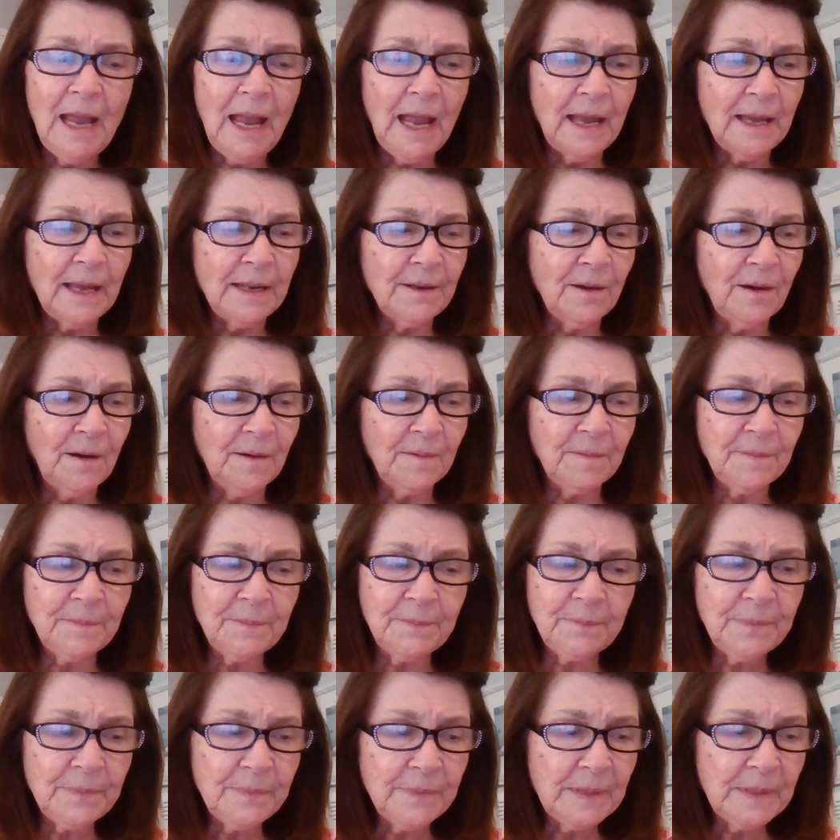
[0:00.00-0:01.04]
And
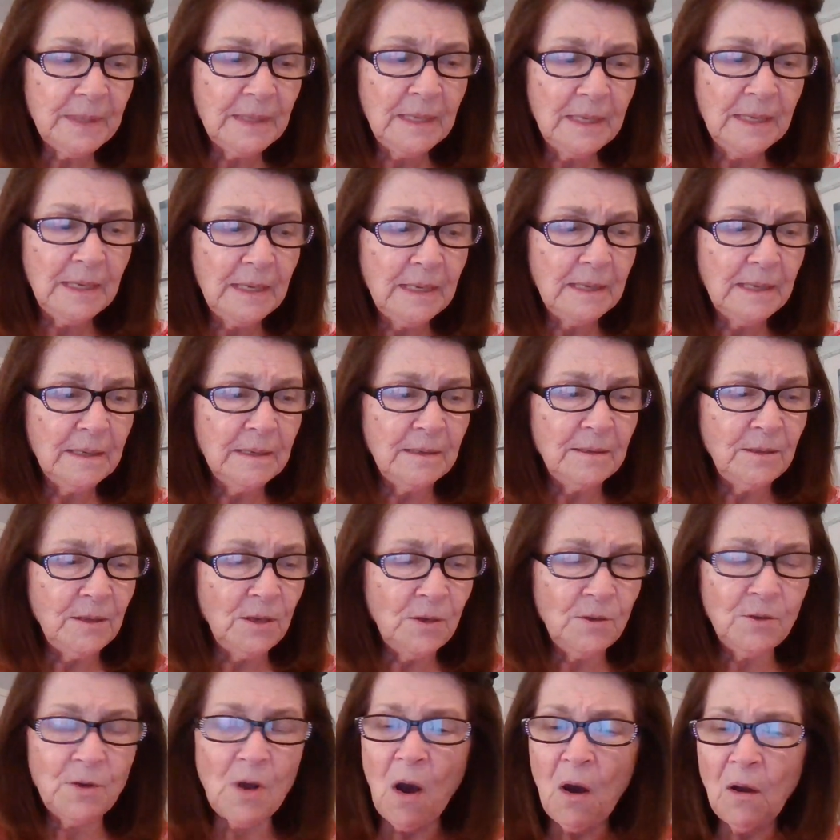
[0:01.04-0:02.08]
um,
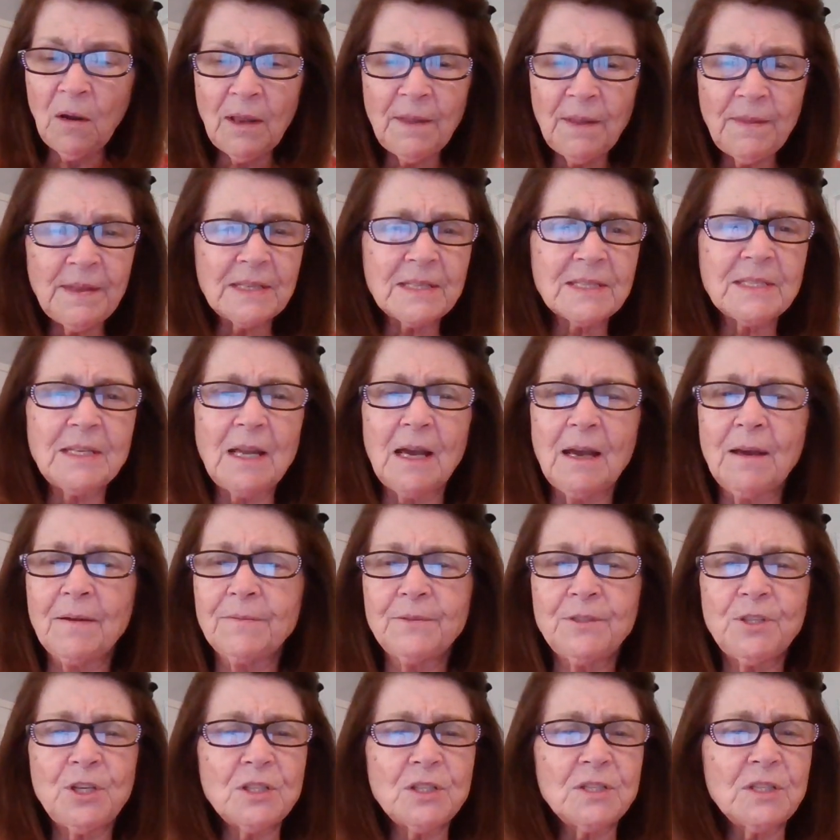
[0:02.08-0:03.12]
you know, all of this stuff,
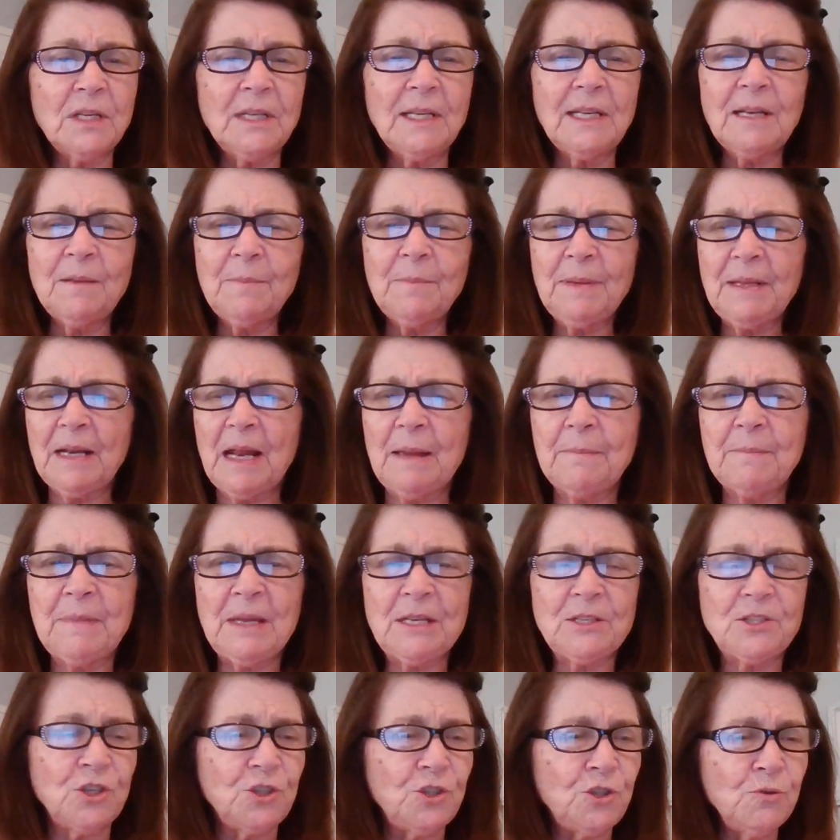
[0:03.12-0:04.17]
just a little bit I
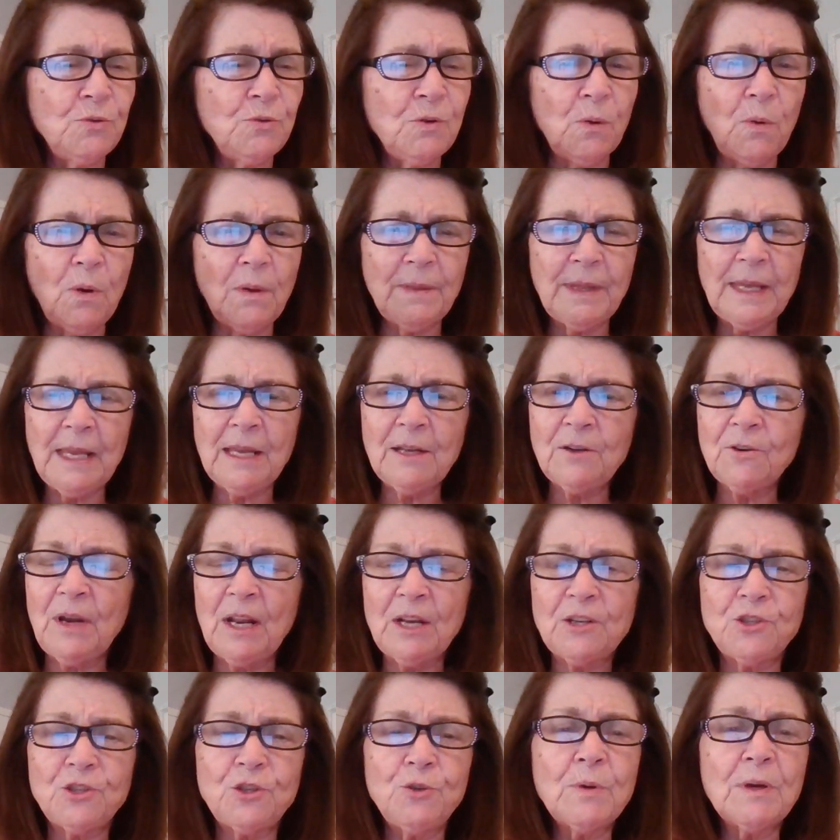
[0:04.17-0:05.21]
mentioned, you go on the
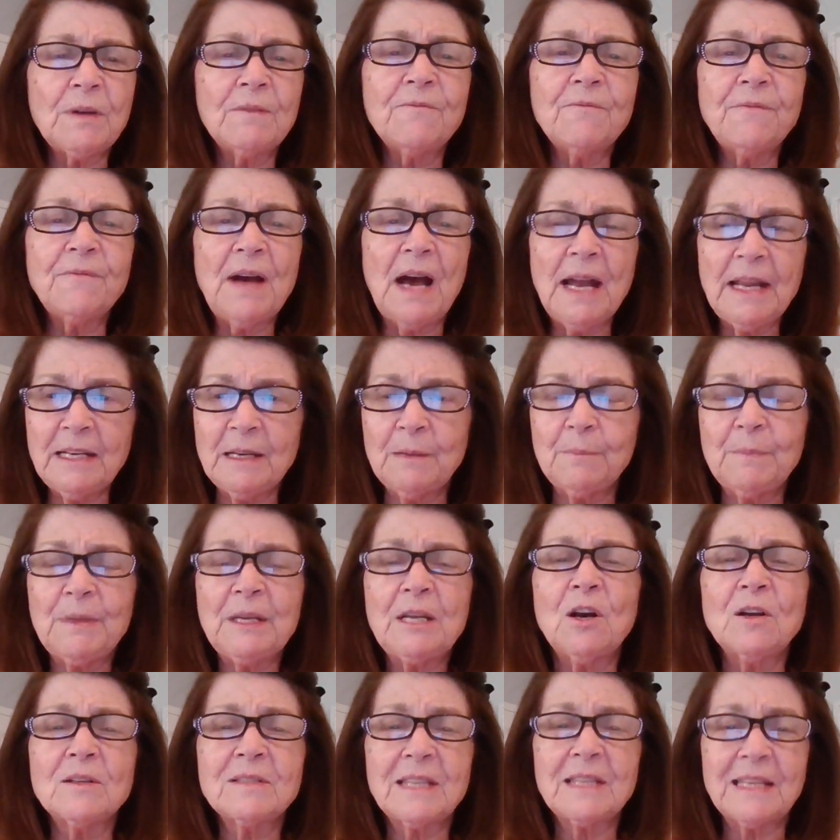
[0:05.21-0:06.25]
internet, you can find it
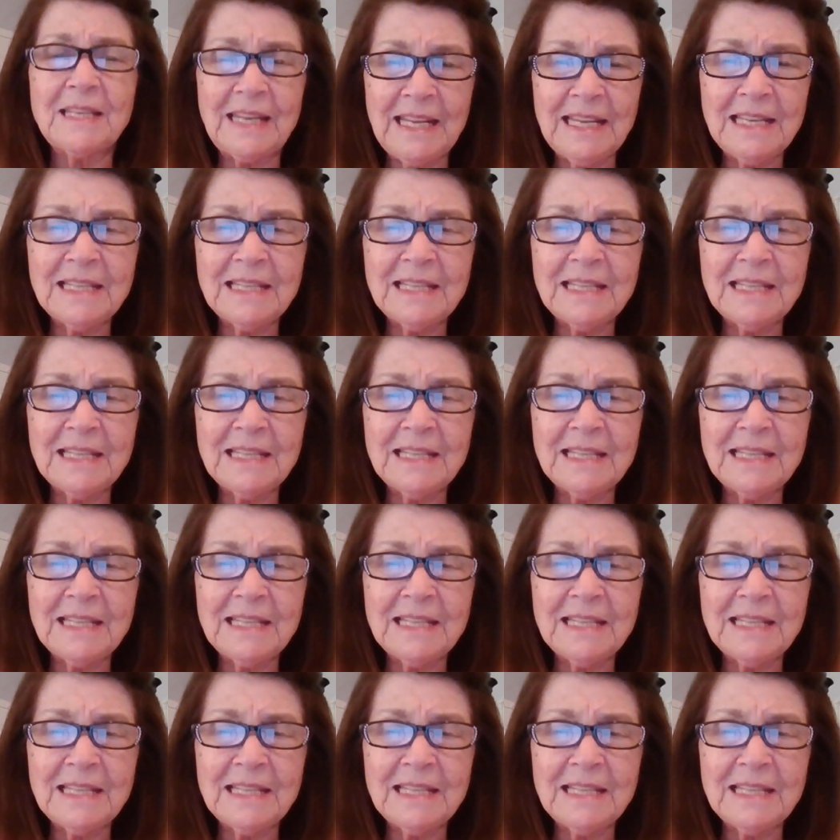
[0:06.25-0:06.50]
because it